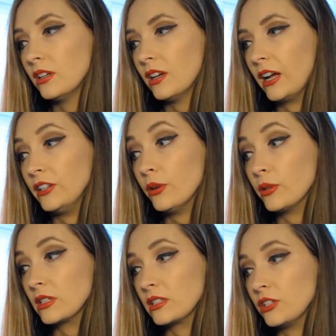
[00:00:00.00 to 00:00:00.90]
I
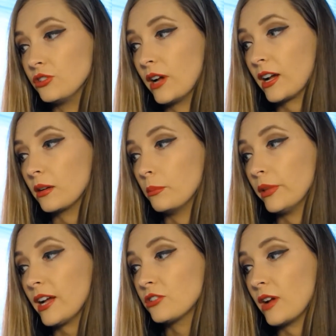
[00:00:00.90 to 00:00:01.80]
notice the
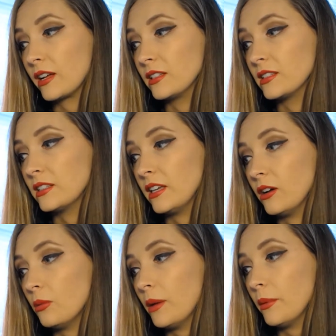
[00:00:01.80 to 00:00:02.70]
black dragon
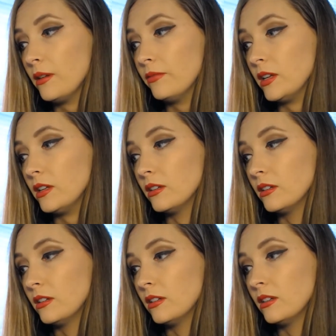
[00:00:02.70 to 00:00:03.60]
scale by my feet.
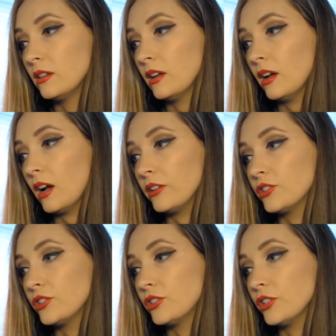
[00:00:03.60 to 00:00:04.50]
I
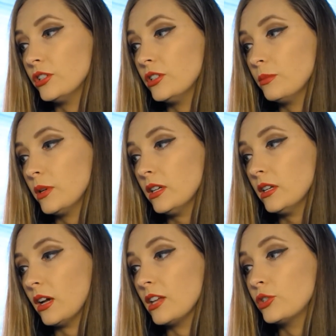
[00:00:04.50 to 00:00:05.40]
stooped to pick
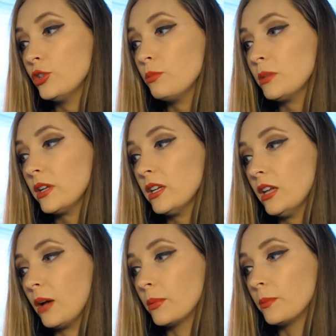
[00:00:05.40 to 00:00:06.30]
it
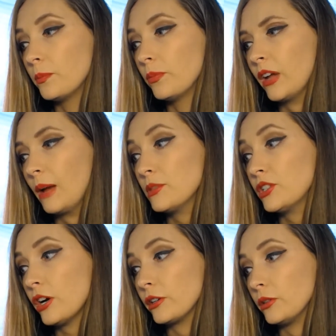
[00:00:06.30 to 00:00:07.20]
up. I'm
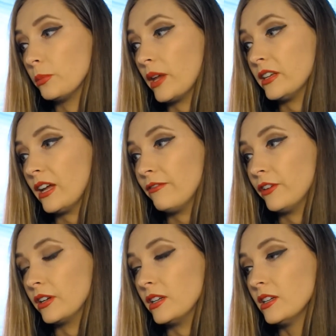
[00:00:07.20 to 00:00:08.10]
startled by the Night
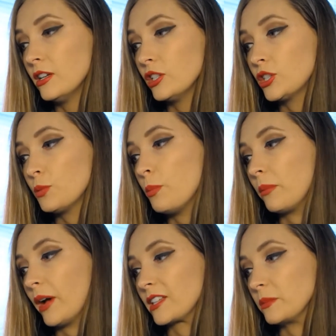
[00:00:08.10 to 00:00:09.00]
Fury swooping
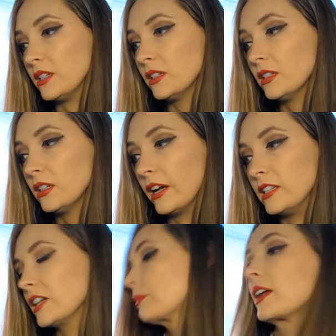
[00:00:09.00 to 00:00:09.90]
past me. I
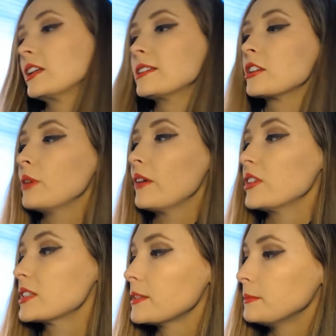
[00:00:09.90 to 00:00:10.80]
duck back into the crevice.